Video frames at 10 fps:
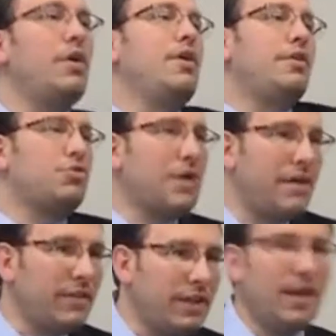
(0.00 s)
they're
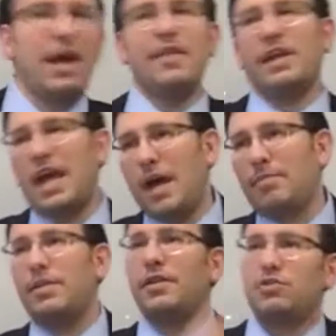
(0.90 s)
traveling and they
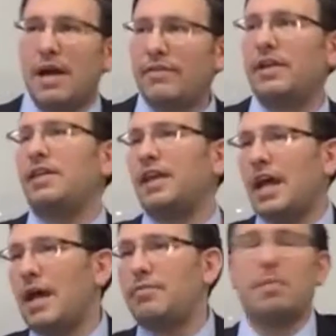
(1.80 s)
camp, and they're traveling and they
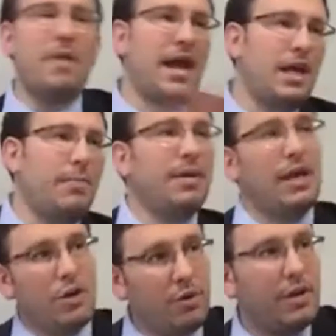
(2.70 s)
camp, they're packing up
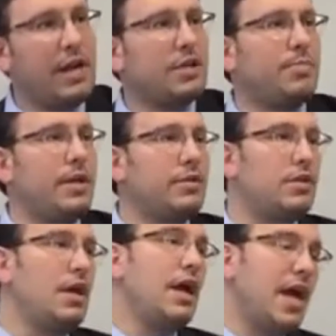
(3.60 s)
again, going to the next place.
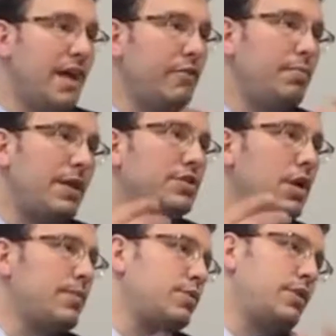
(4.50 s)
Every place
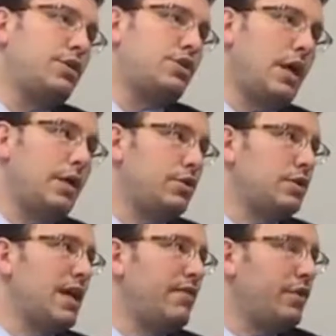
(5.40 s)
comes with its challenges.
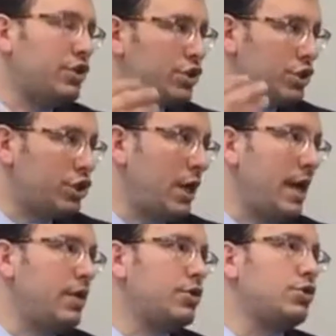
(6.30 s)
Every
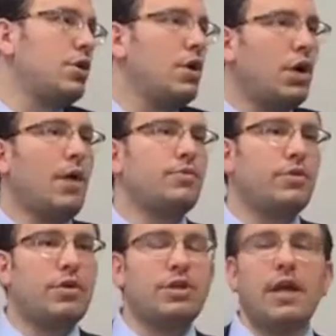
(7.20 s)
change comes with
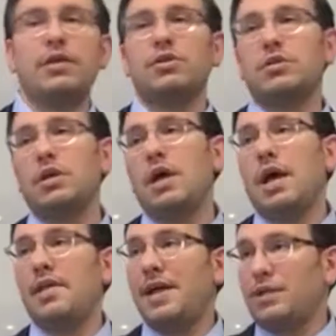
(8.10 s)
the challenges.
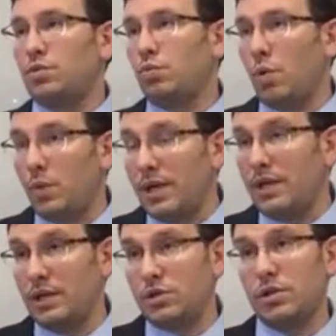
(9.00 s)
And that's what we
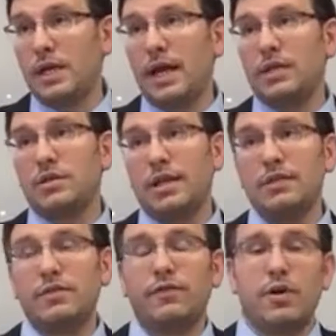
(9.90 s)
need to take as a
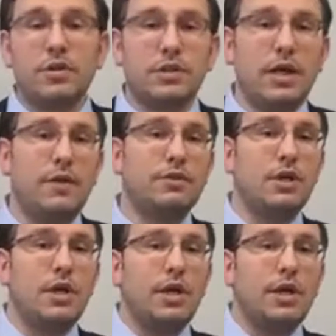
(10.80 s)
lesson for ourselves,
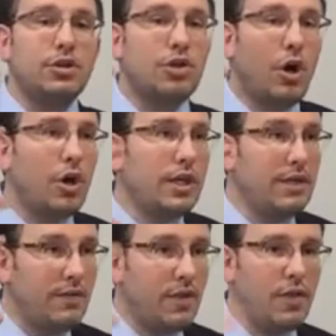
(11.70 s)
is to,
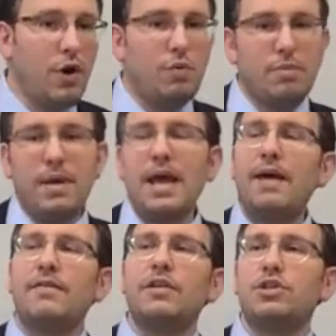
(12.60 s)
even though we may
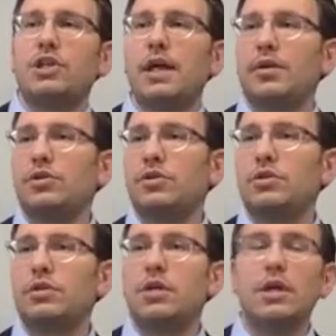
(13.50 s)
have these challenges,